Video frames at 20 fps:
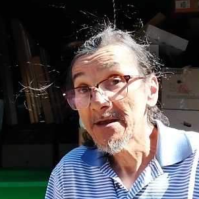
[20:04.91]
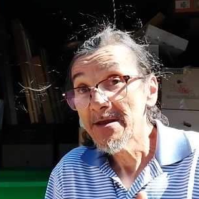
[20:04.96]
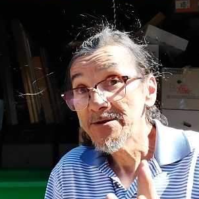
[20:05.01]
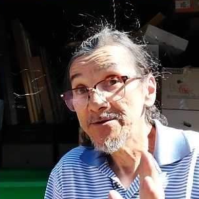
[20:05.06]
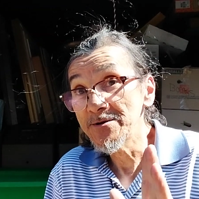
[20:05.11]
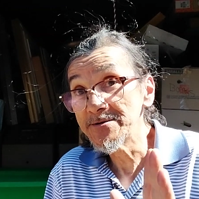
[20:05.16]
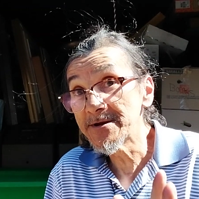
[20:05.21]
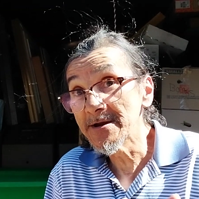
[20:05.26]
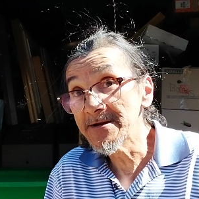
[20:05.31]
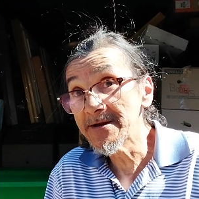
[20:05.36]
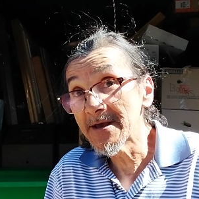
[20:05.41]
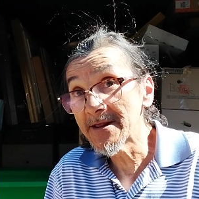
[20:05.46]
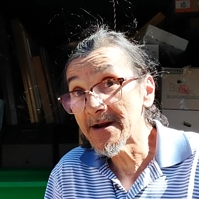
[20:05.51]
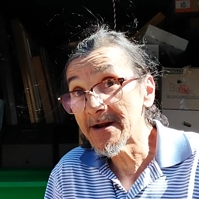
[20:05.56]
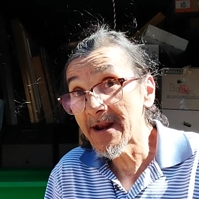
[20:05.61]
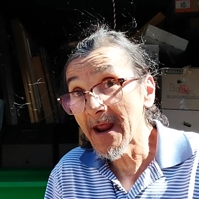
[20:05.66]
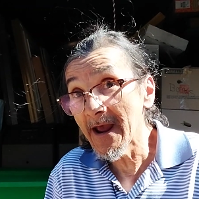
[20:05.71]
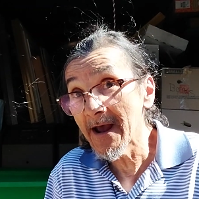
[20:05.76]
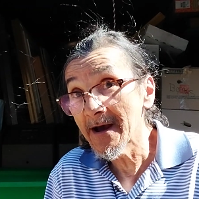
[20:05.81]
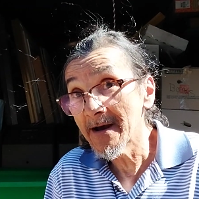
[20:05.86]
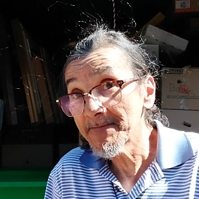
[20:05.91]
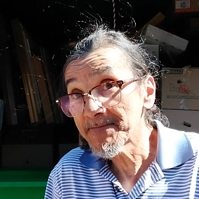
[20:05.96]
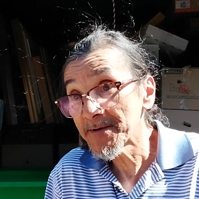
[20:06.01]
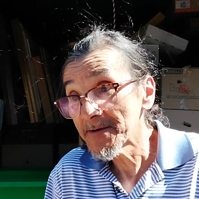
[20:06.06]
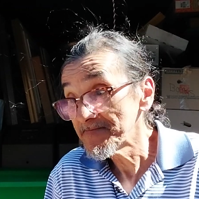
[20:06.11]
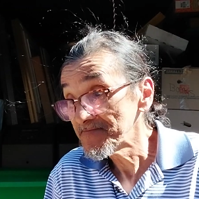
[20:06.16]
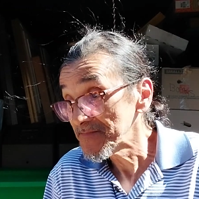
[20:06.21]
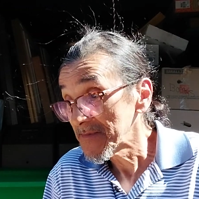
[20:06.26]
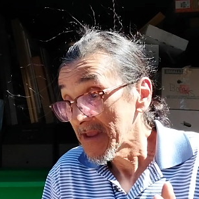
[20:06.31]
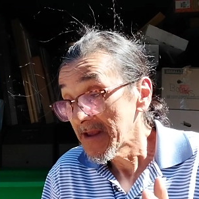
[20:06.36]
You can get an app,
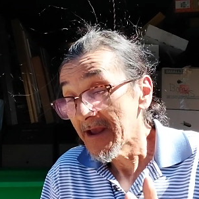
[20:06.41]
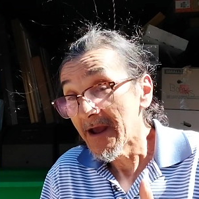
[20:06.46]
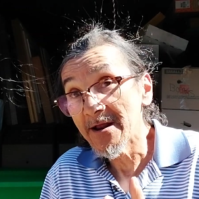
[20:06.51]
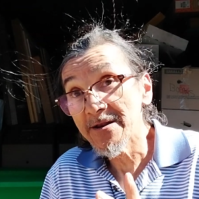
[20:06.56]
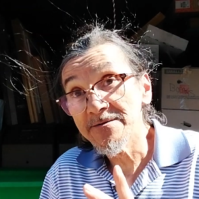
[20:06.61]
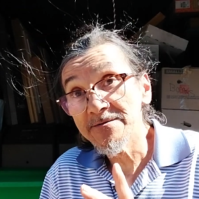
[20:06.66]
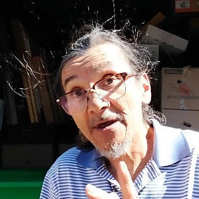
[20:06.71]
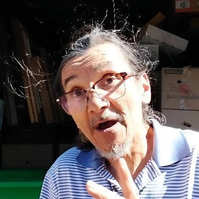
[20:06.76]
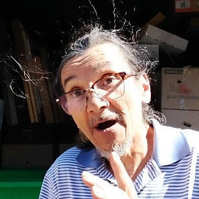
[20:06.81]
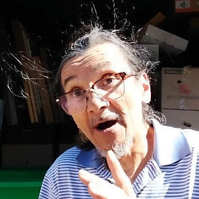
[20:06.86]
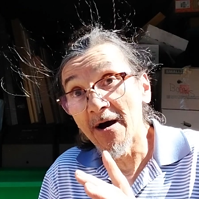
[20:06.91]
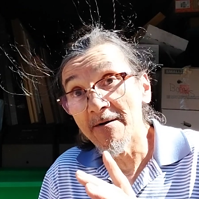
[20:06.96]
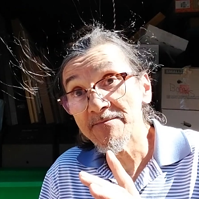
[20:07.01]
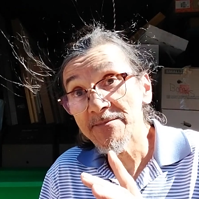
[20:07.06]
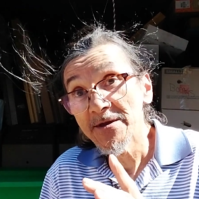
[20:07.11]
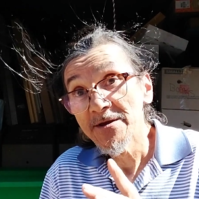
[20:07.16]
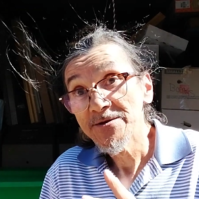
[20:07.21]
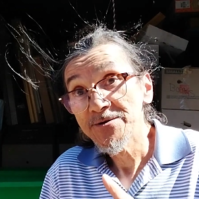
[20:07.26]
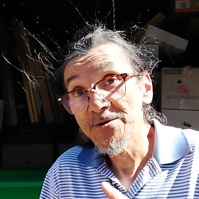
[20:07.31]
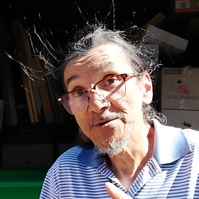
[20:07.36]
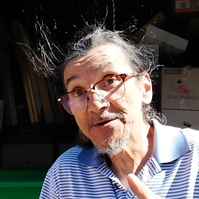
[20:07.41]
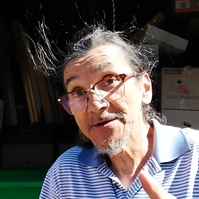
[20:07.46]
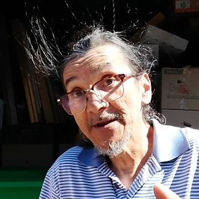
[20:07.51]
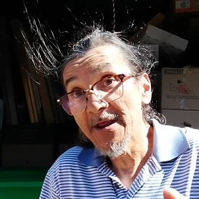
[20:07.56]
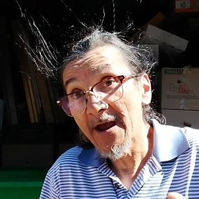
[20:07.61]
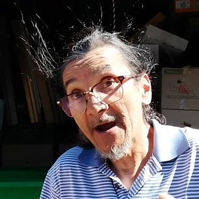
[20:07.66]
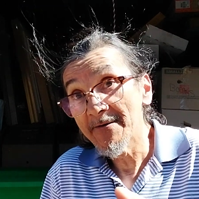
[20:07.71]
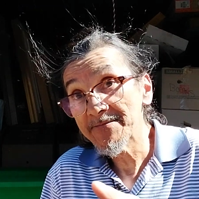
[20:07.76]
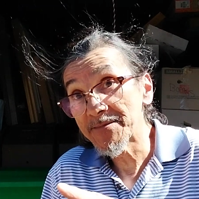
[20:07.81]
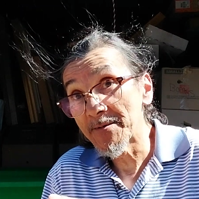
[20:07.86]
and you can
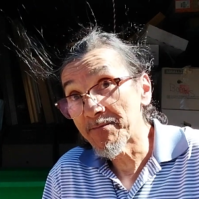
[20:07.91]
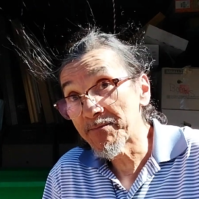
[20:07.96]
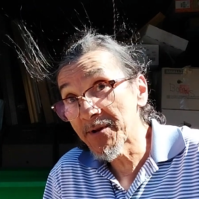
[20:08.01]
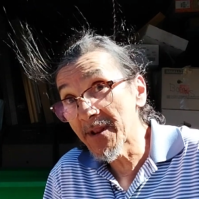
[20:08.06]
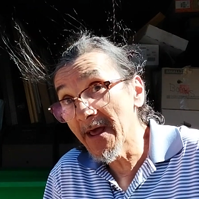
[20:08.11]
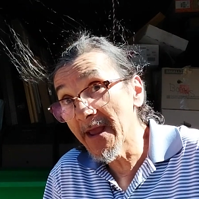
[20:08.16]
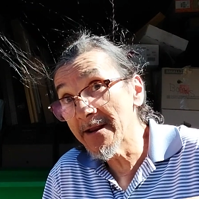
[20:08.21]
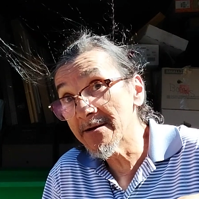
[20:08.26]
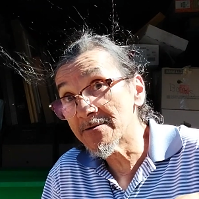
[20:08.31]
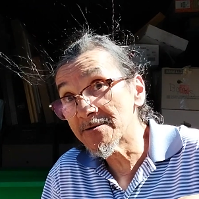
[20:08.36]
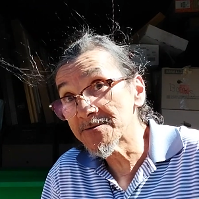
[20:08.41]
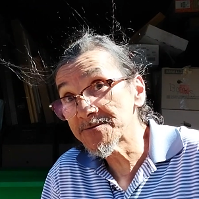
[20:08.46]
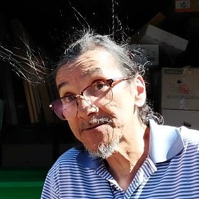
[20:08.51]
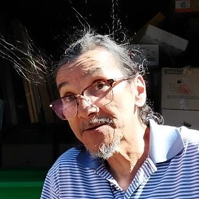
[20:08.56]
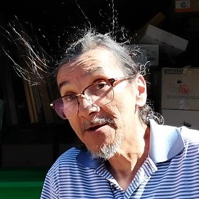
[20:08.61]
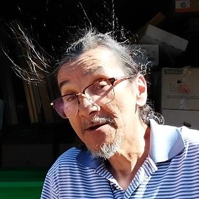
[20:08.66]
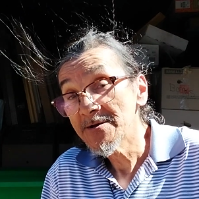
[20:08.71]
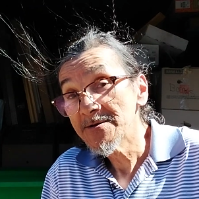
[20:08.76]
have the players.